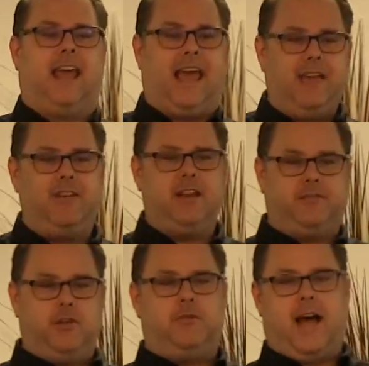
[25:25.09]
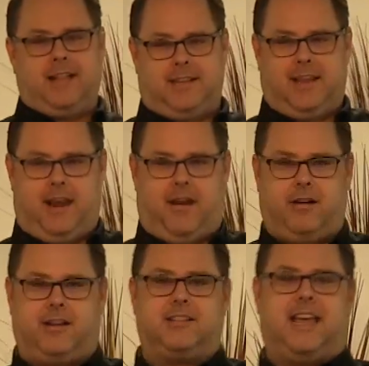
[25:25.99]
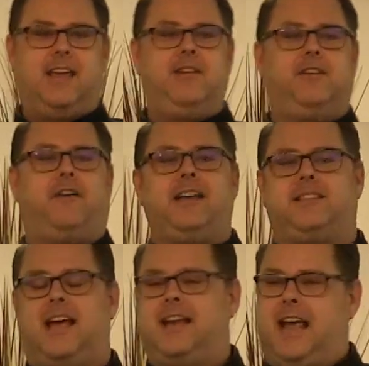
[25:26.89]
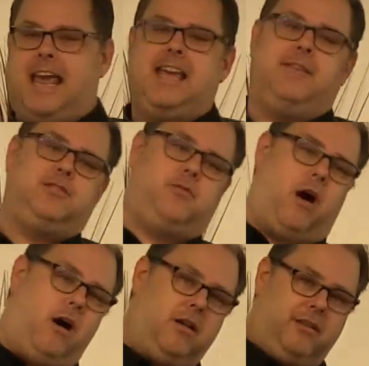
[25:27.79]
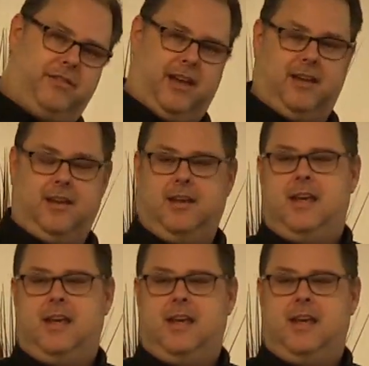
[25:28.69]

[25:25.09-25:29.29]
even if you got the inheritance, even if I said he gives you all of it,